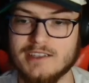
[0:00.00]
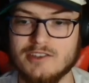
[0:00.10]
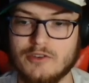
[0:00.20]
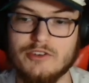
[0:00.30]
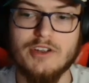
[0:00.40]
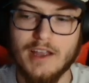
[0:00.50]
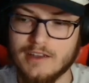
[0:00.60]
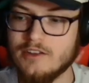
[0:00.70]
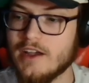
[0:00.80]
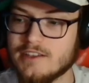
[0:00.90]
So you
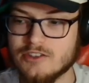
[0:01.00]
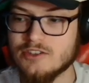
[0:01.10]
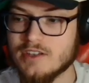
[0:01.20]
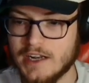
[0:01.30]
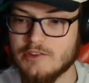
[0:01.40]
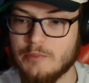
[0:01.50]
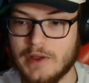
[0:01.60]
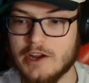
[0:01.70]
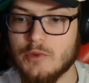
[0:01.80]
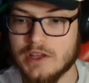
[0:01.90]
guys are just going to have to
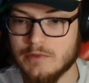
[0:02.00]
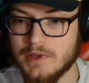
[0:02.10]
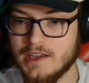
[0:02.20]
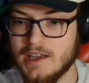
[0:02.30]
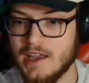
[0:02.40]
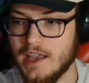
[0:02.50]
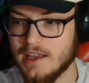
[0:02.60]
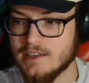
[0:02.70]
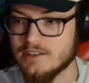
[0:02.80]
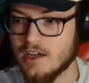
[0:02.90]
bear with me
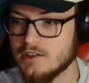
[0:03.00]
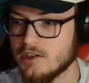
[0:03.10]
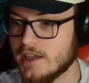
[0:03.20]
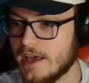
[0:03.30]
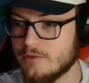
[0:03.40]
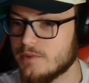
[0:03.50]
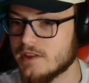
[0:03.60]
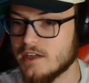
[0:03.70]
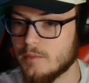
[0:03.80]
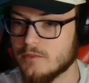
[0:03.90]
and look at it with
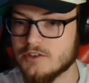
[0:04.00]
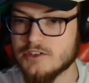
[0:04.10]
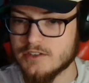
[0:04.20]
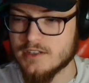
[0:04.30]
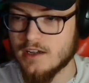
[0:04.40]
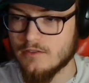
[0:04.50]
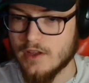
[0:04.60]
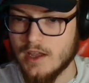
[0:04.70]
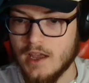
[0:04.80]
the numbers yourself.